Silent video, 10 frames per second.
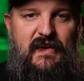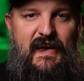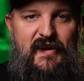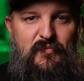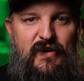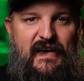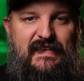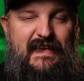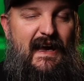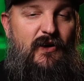to kind of
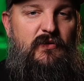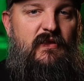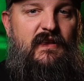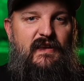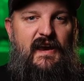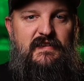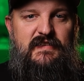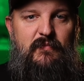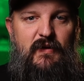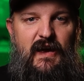break down the lighting
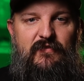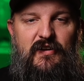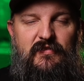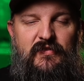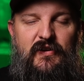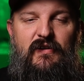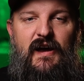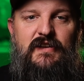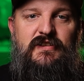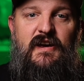setup I have here in the
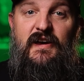garage.